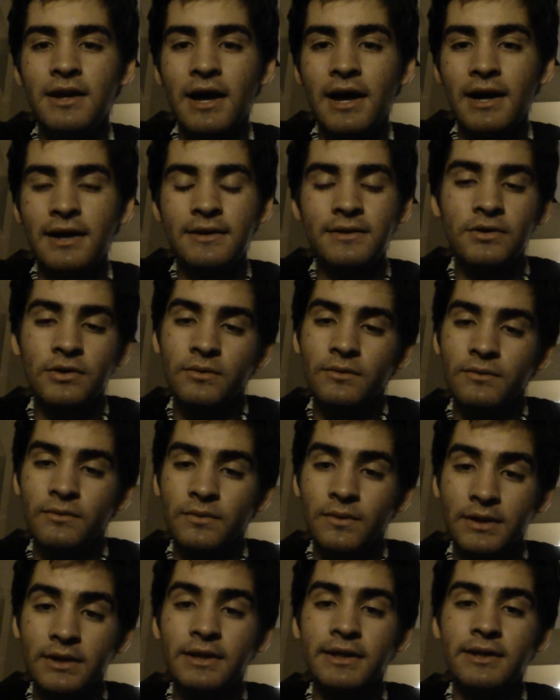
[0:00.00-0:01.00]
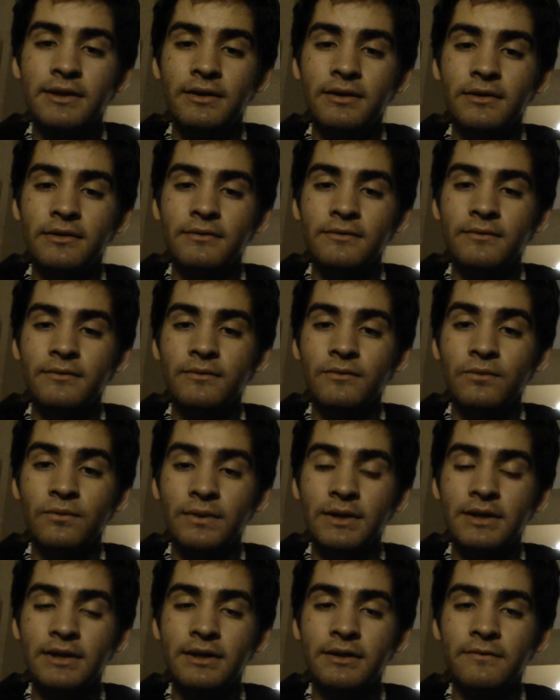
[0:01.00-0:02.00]
I don't
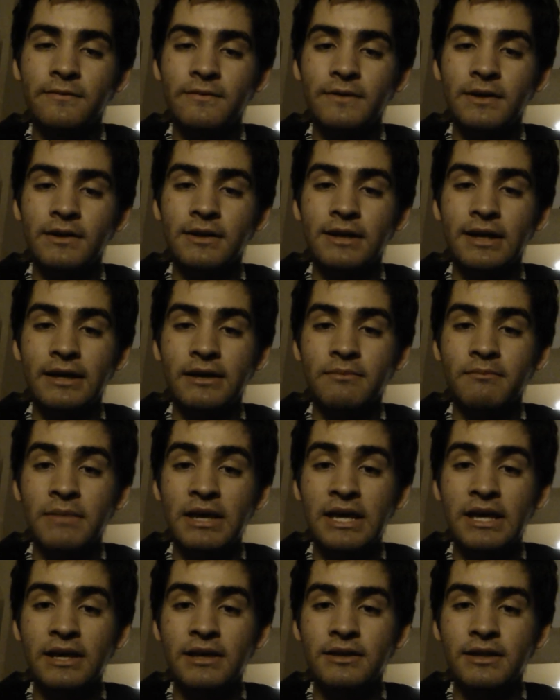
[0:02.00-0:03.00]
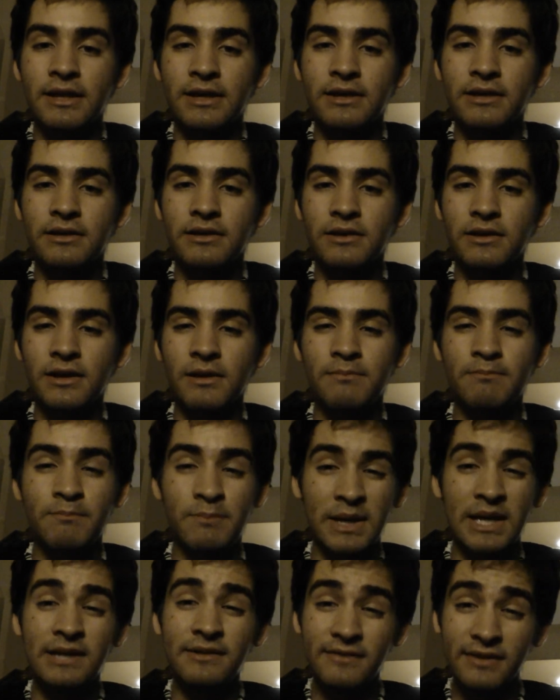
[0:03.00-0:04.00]
really feel like making a
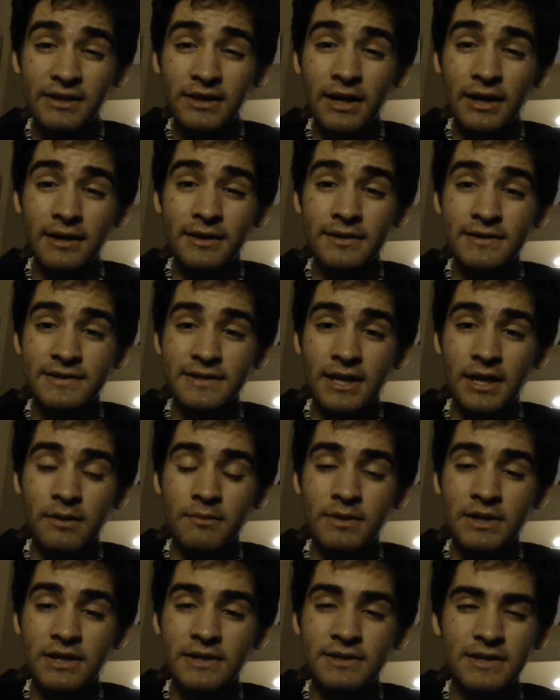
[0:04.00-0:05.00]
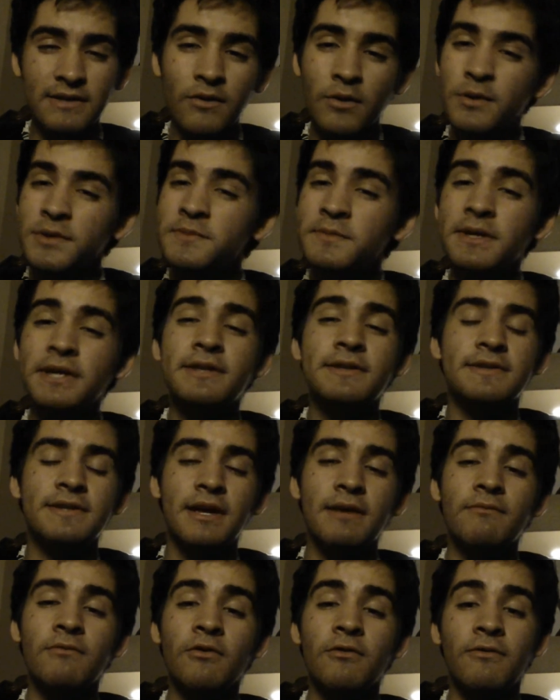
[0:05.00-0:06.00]
big deal out of this game, because I've always played this
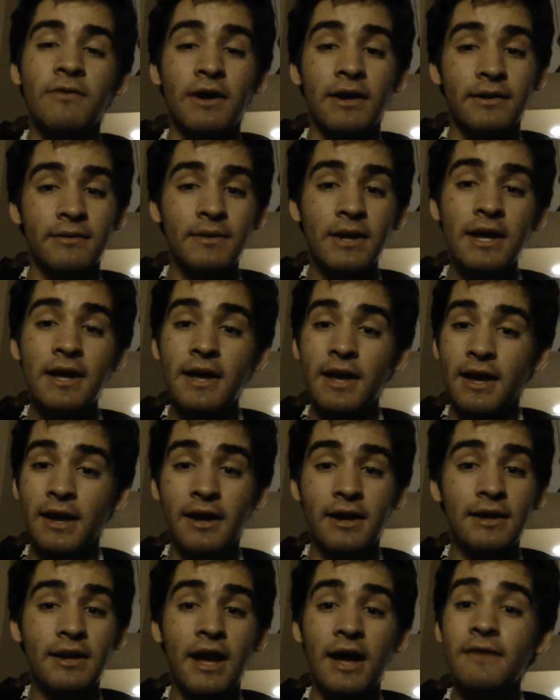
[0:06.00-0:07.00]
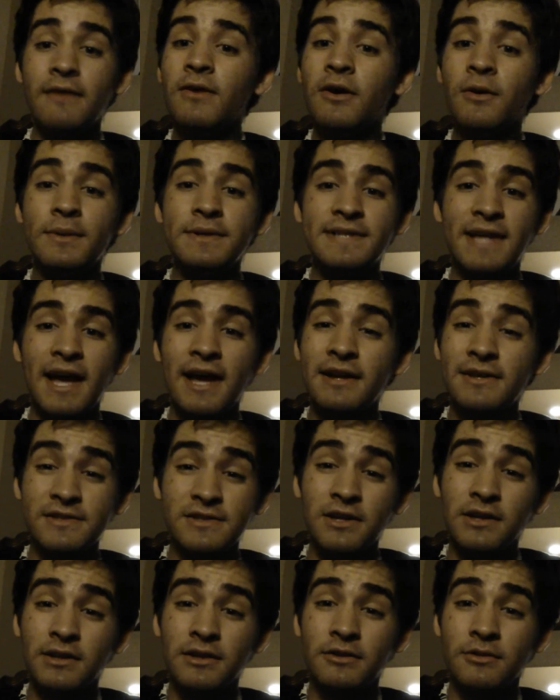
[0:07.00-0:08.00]
game for fun. And I've always had a
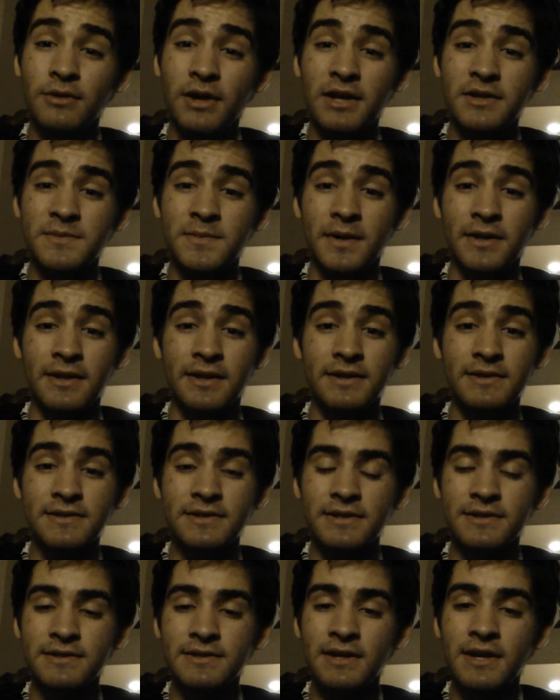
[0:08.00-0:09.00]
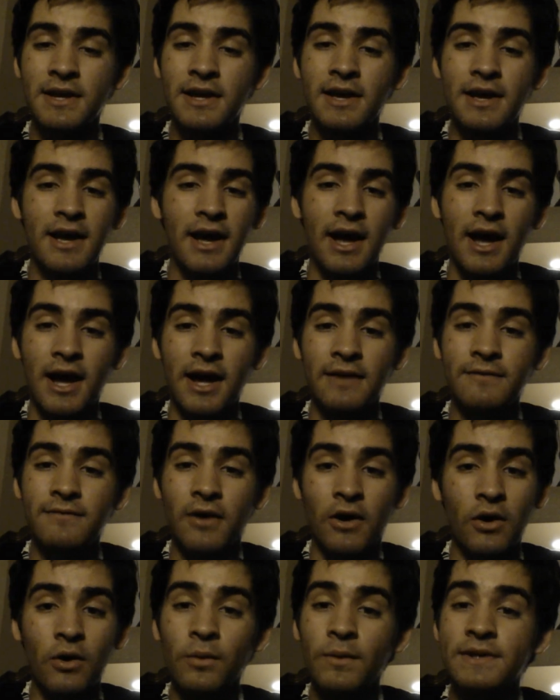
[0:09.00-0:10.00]
solid grasp on that. It's just, I've
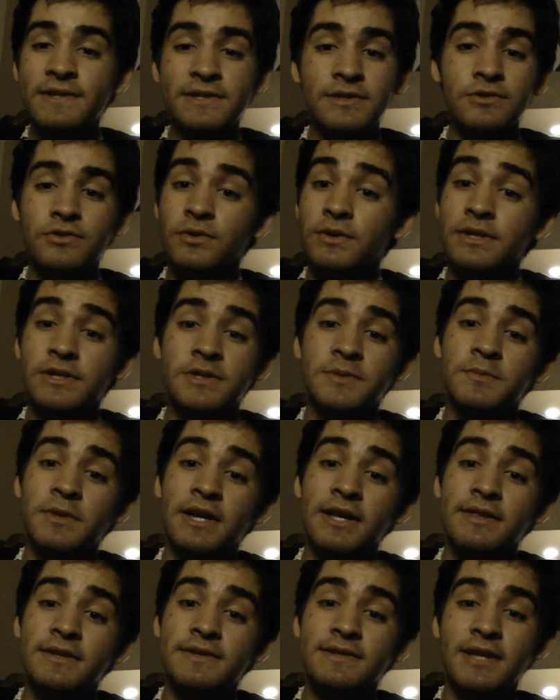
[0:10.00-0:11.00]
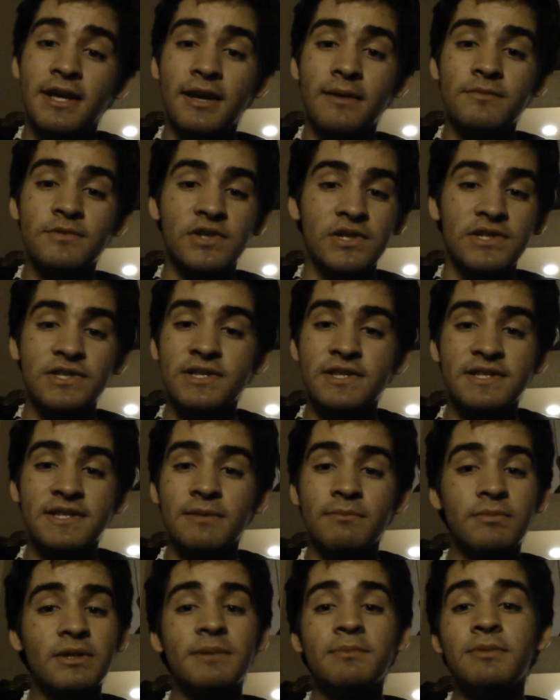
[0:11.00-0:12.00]
always enjoyed just playing this game just to
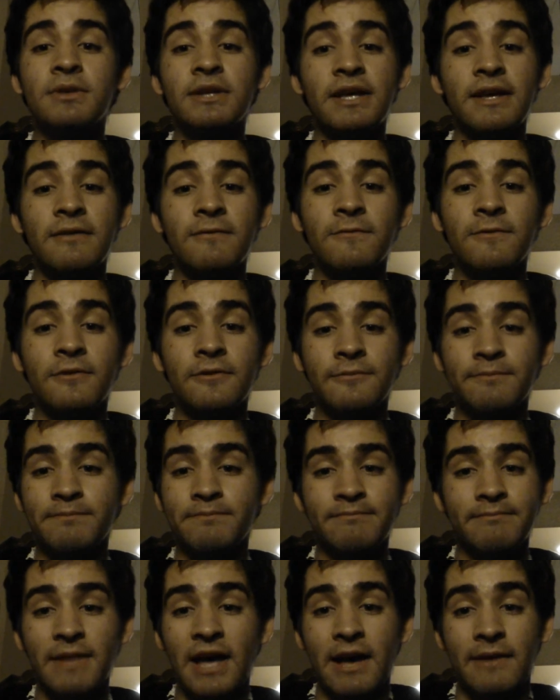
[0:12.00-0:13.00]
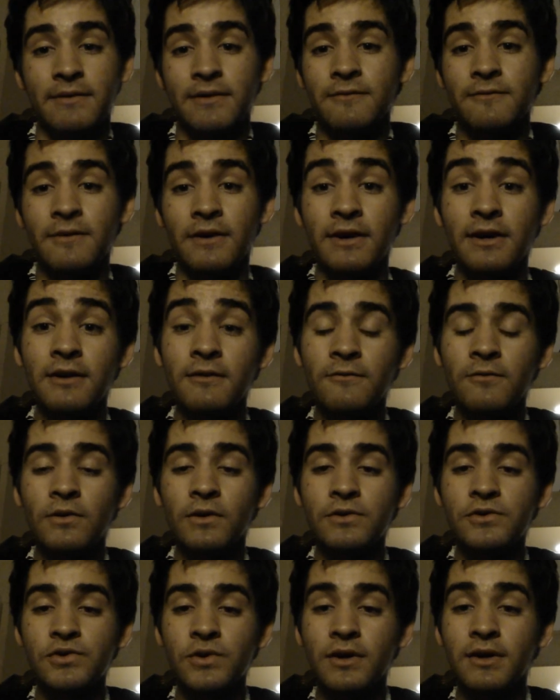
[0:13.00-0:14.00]
simply play for having fun and for
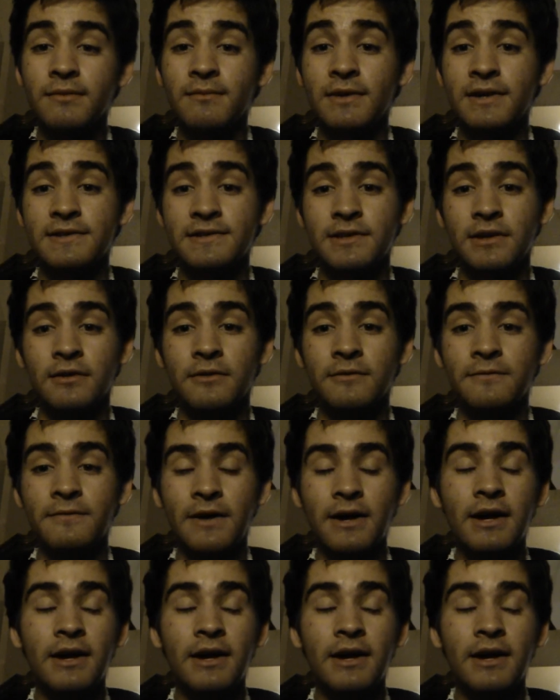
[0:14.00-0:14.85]
enjoying myself.